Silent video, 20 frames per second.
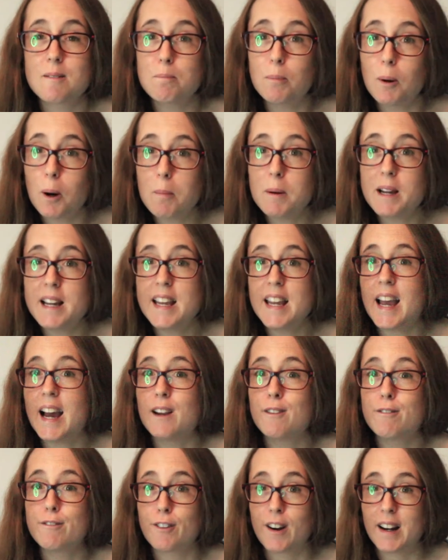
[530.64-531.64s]
Bobby
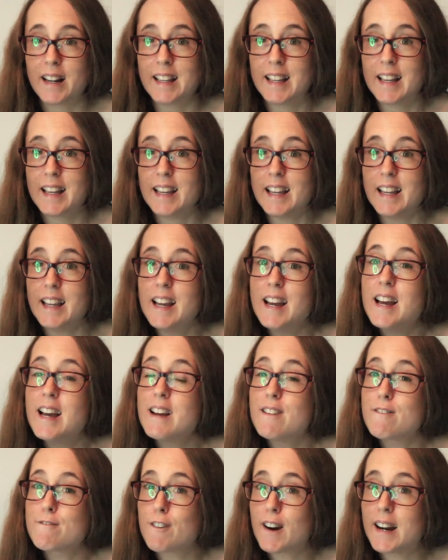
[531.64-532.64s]
and Frankie.
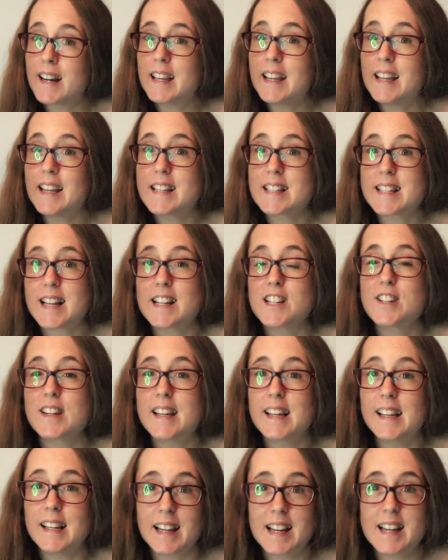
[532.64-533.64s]
Frankie is
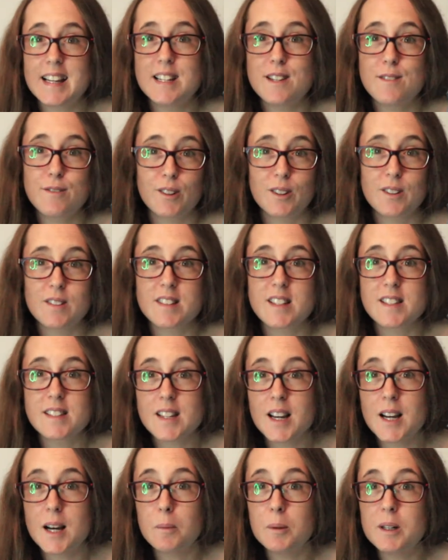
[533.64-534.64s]
actually Lady Frances
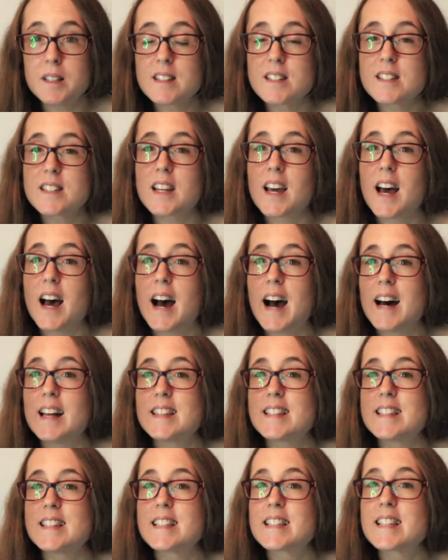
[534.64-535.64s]
Derwent,
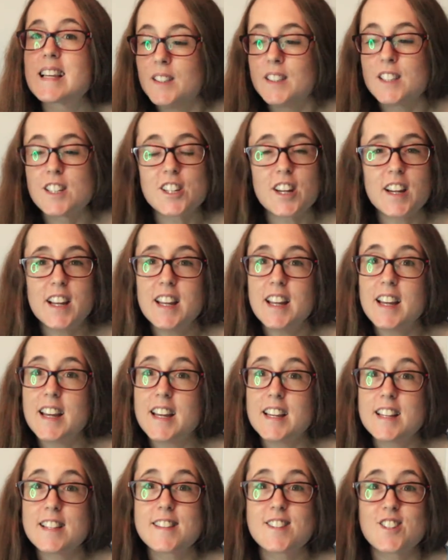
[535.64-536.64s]
and she
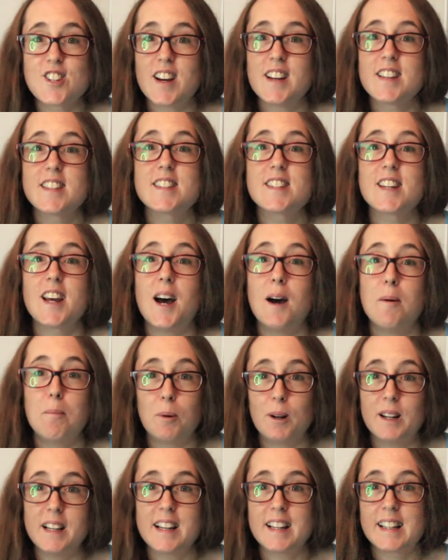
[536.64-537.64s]
is just a
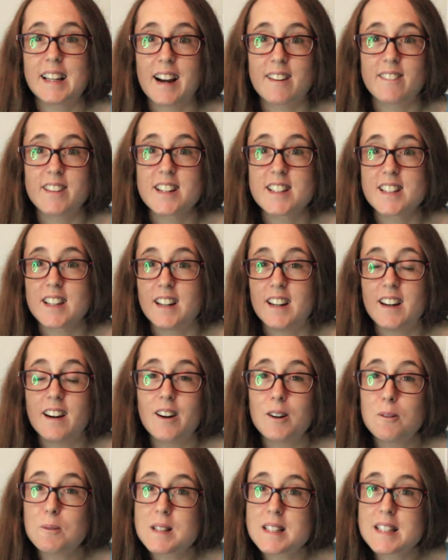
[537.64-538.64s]
brilliant character.
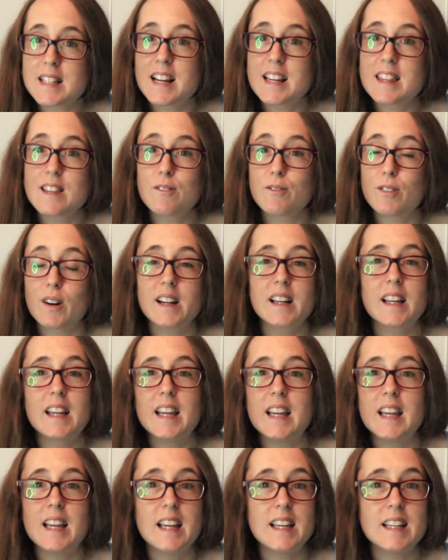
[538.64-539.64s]
I would say that
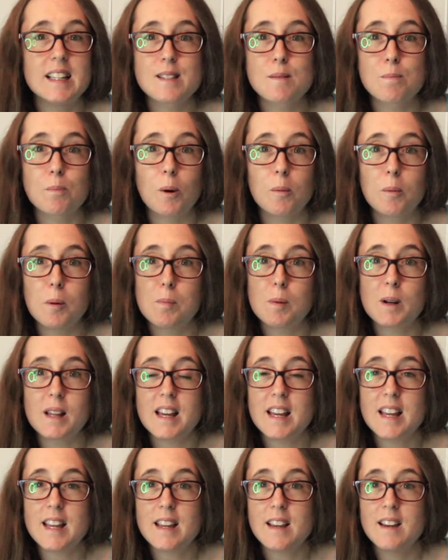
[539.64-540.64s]
Frankie is
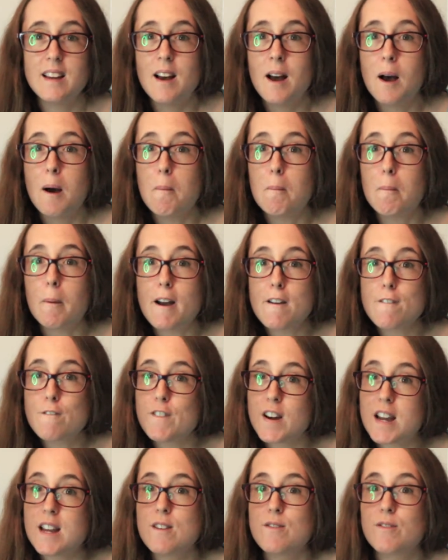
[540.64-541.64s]
probably my
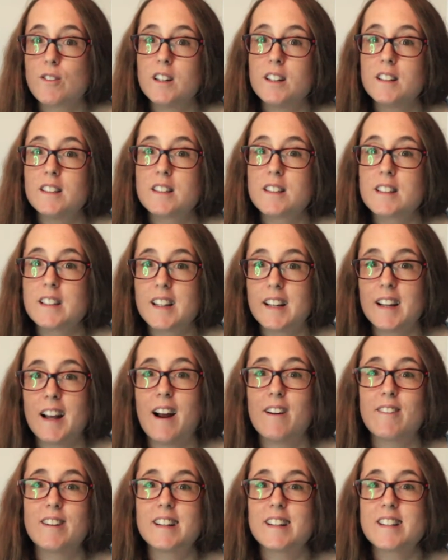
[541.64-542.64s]
favourite
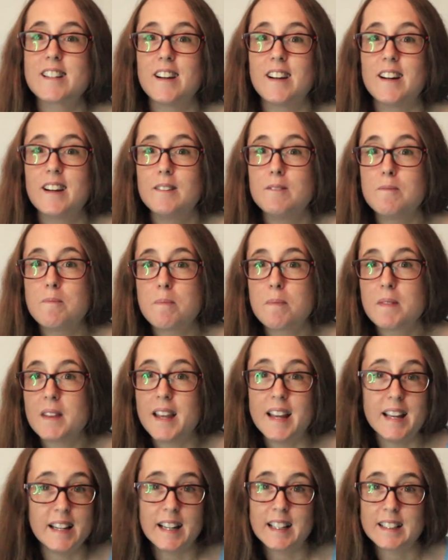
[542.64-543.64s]
character
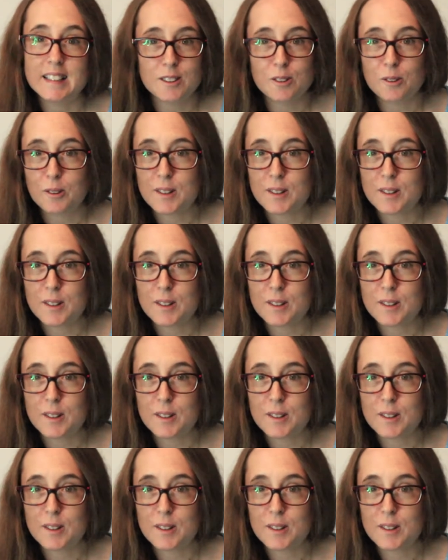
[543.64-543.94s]
in Agatha